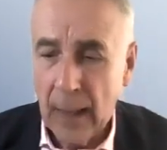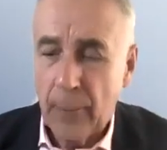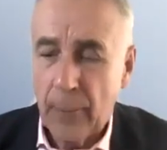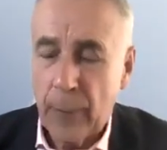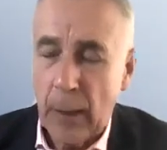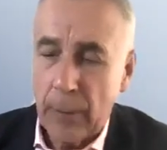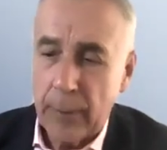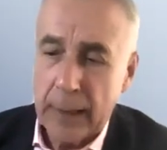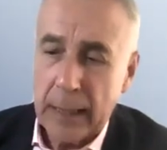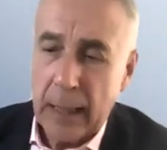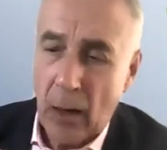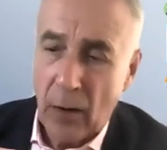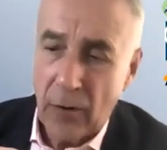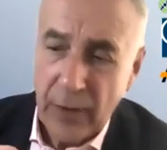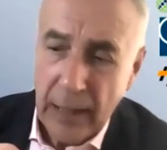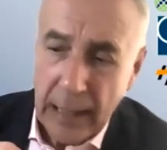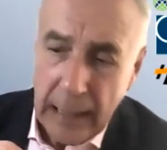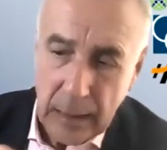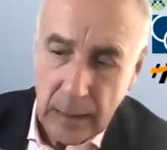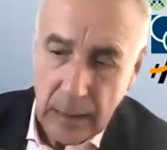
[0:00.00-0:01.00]
Public Health
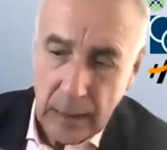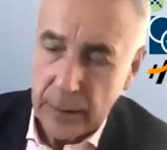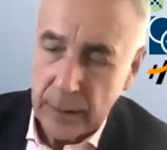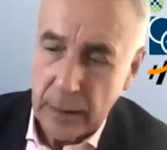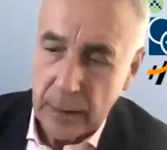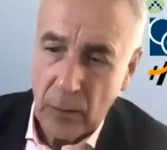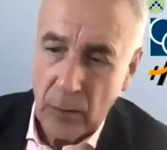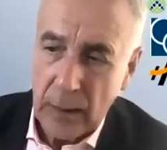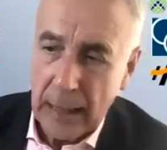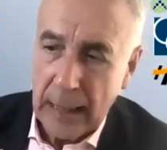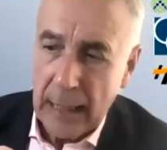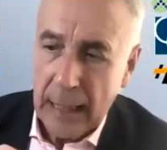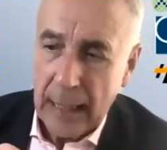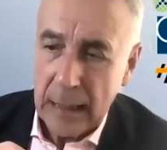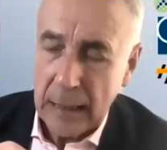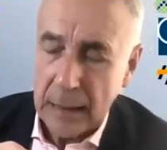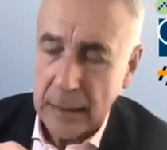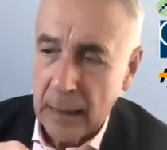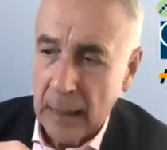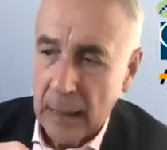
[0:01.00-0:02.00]
England only
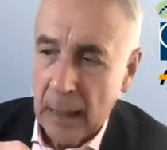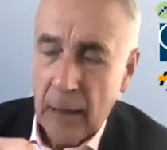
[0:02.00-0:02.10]
had